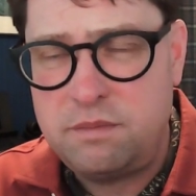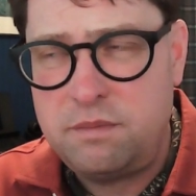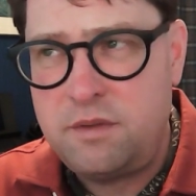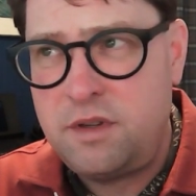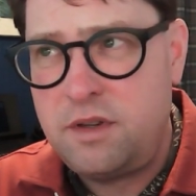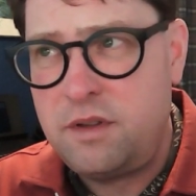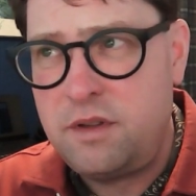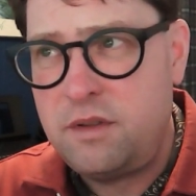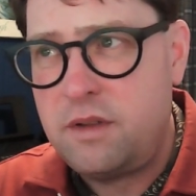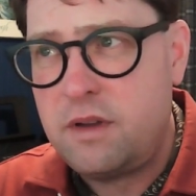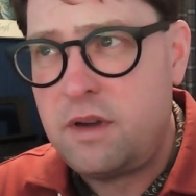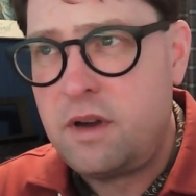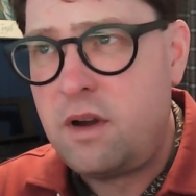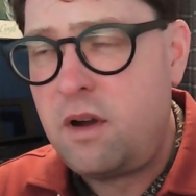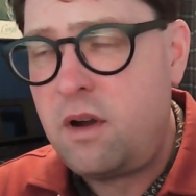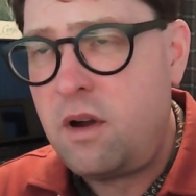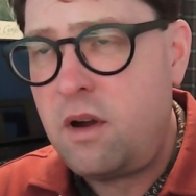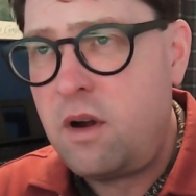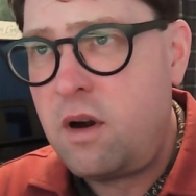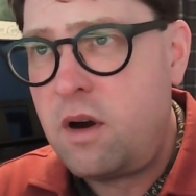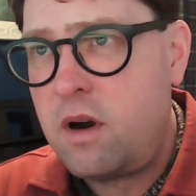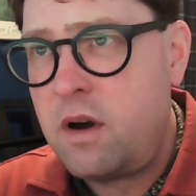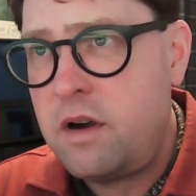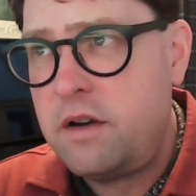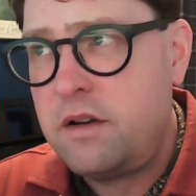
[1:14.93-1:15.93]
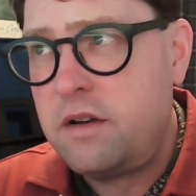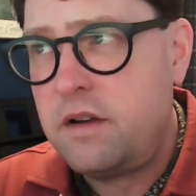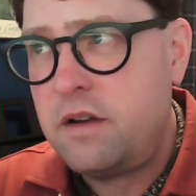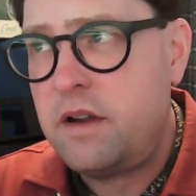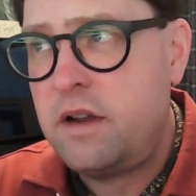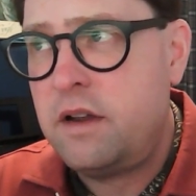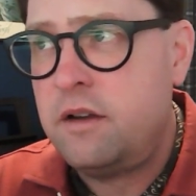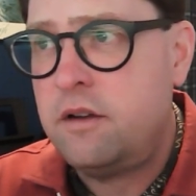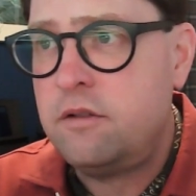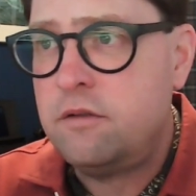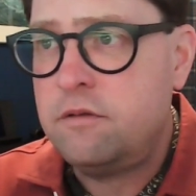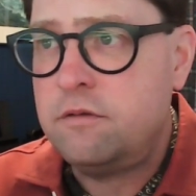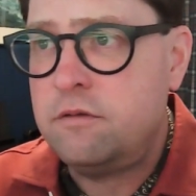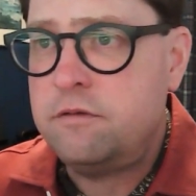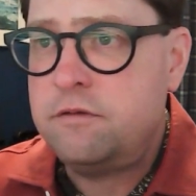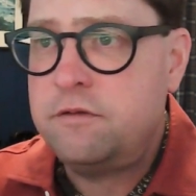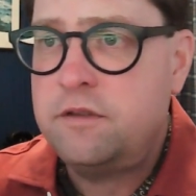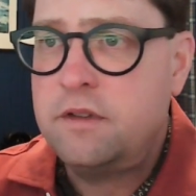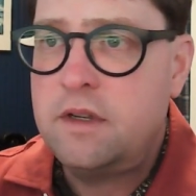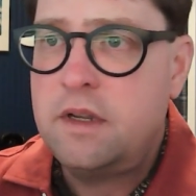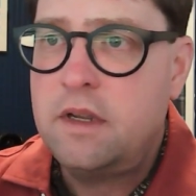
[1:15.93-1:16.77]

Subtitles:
to the heart of